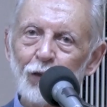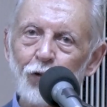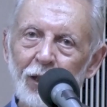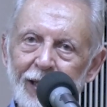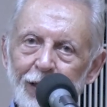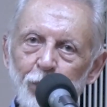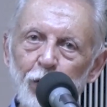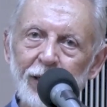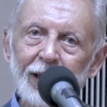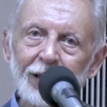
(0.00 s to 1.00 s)
For that
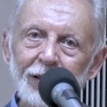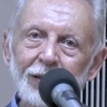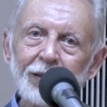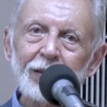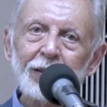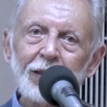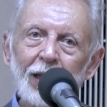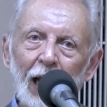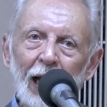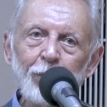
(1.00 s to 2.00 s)
moment,
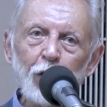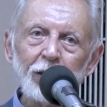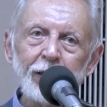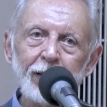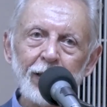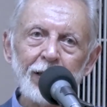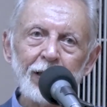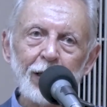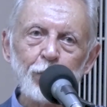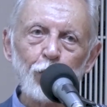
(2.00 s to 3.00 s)
I'm not thinking in
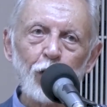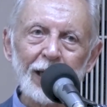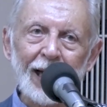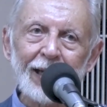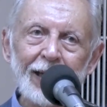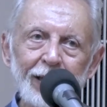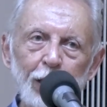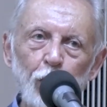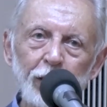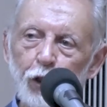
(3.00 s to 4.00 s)
terms of what I get
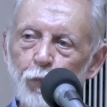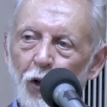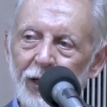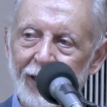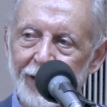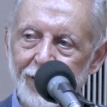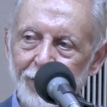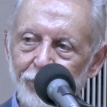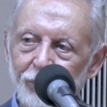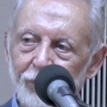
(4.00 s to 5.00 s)
and what this boy gets.